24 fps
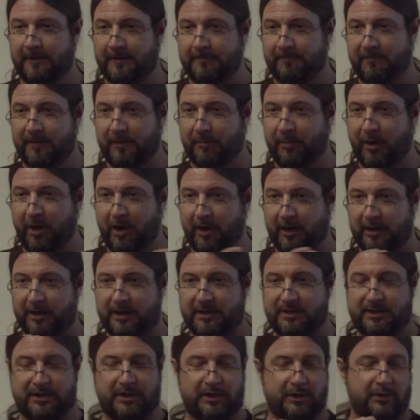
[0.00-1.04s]
The part
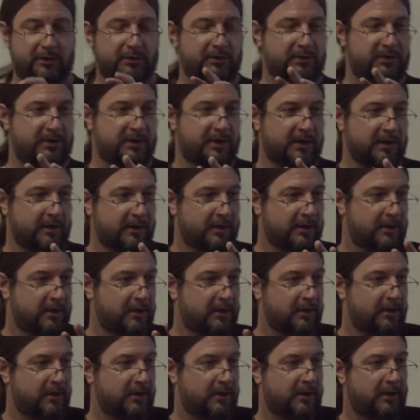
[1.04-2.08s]
is used
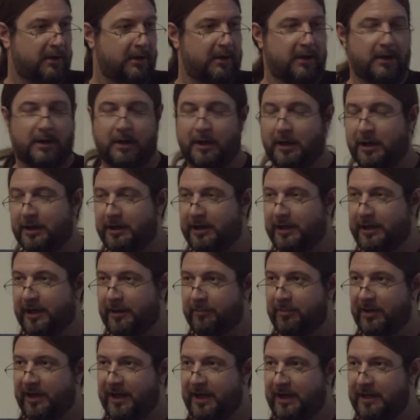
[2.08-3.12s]
on an
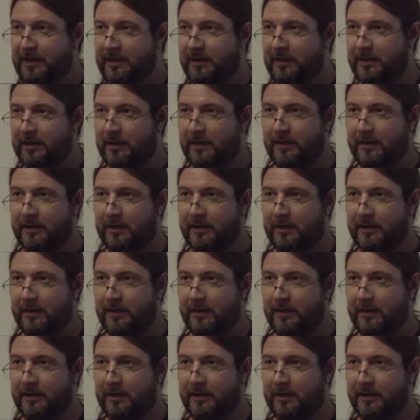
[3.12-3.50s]
airplane.